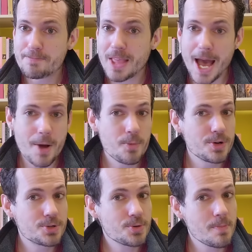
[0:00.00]
I
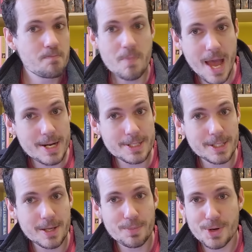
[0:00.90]
would
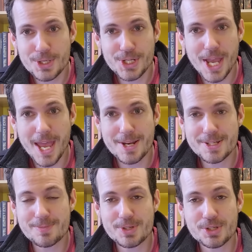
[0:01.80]
tremendously appreciate a
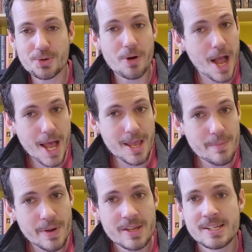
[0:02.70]

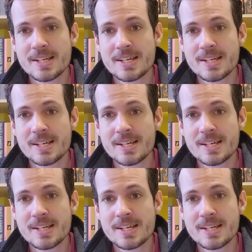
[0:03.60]
subscribe.